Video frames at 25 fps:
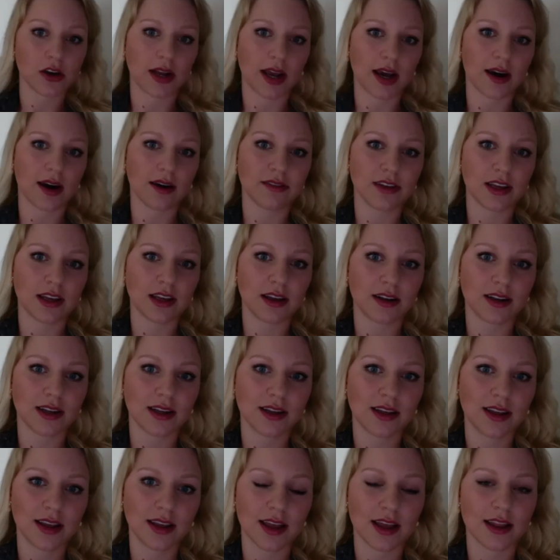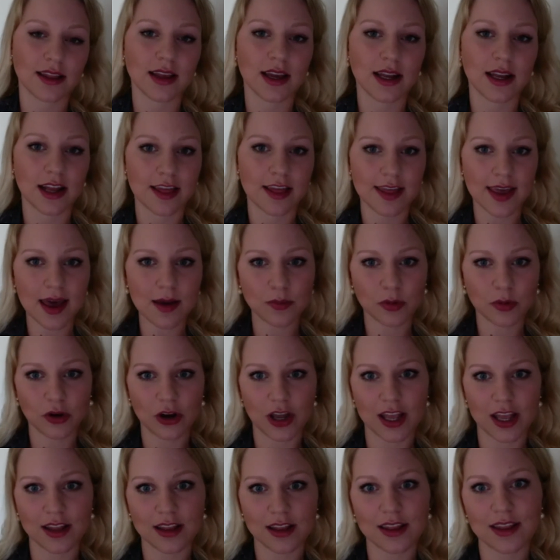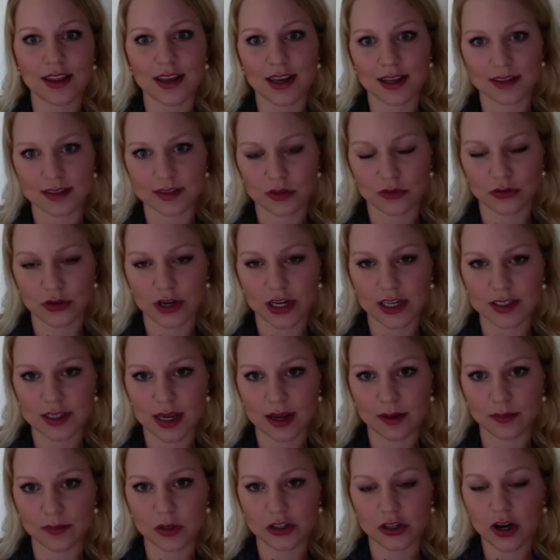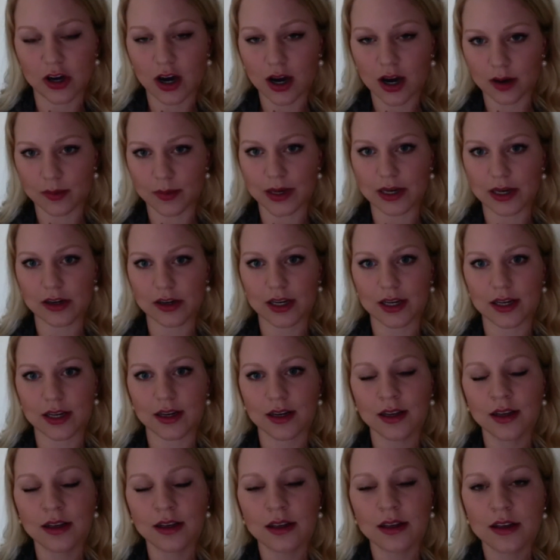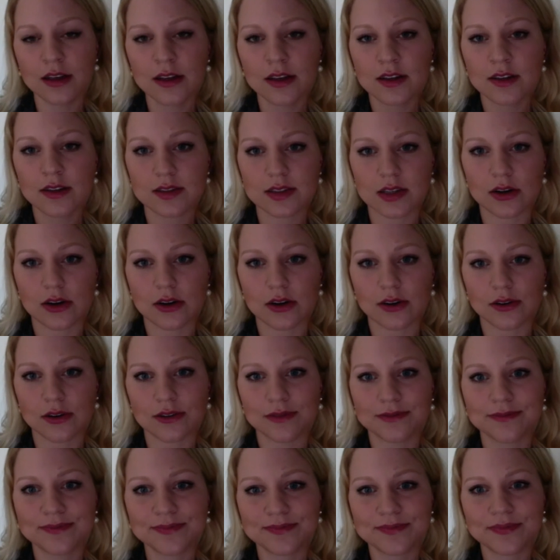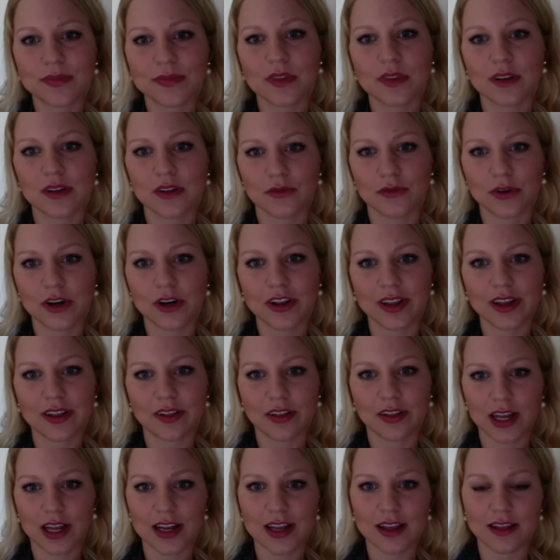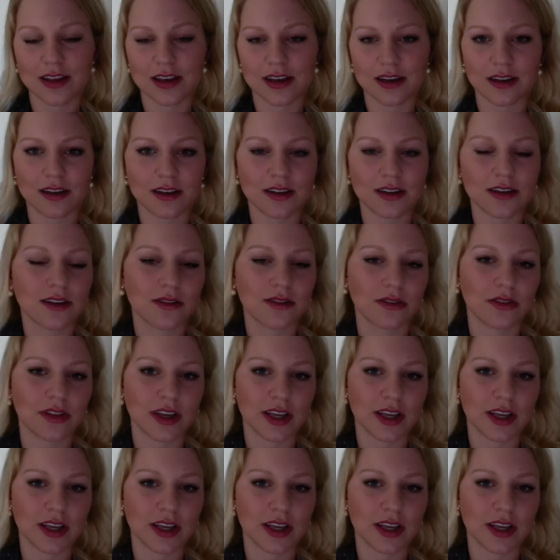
have it? And then at that point, that's the right time to talk about it. So really letting the